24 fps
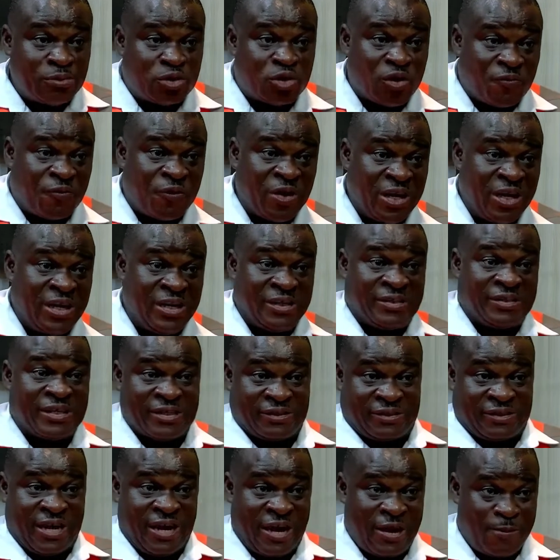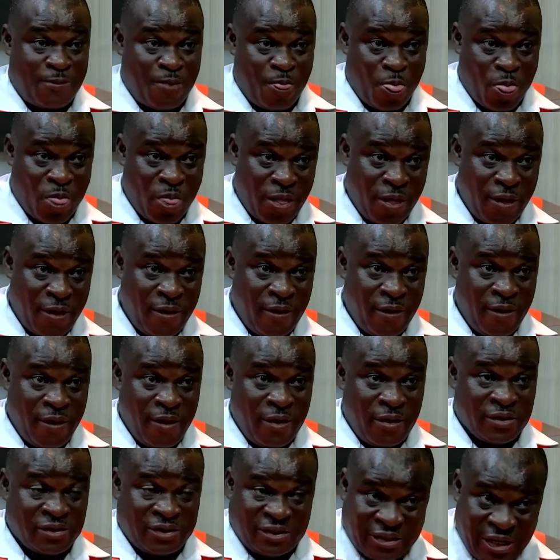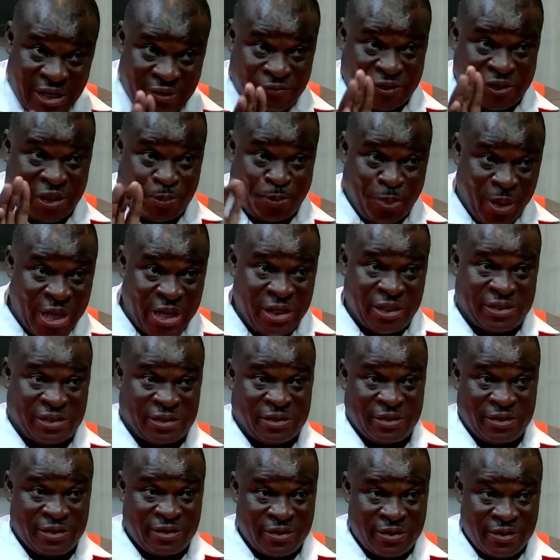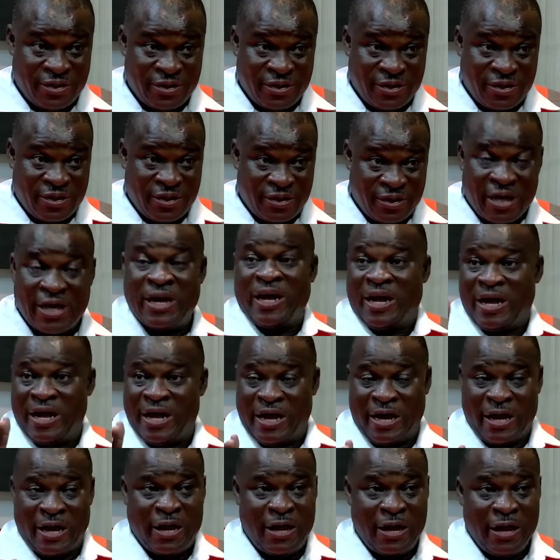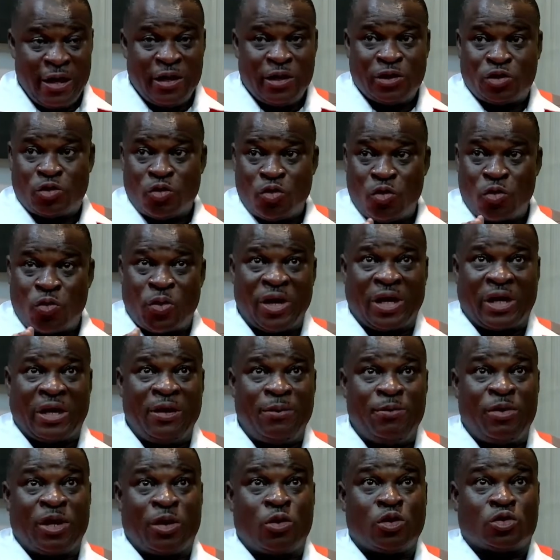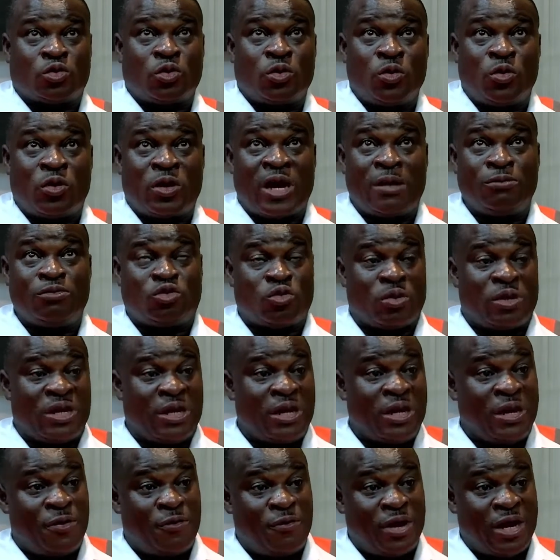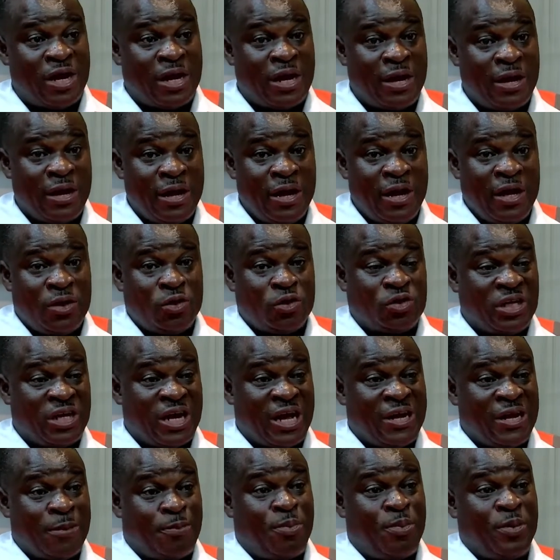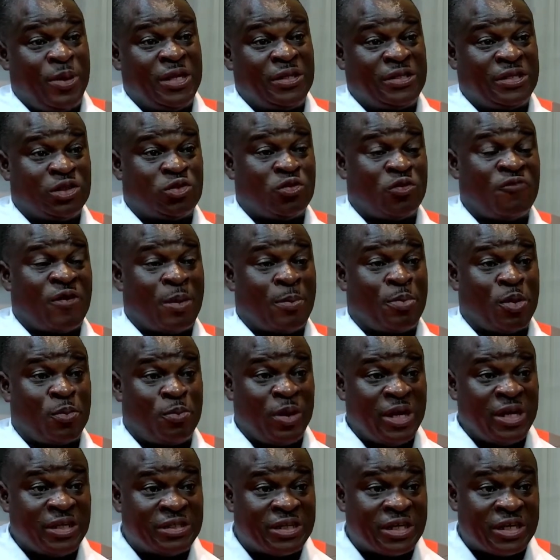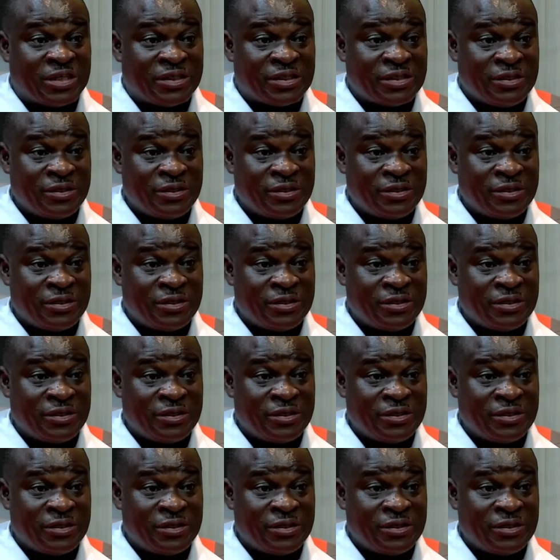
of any disaster. Safety place. Okay. Uh -huh. So quickly, because we will come to an area, you see that the place is overpopulated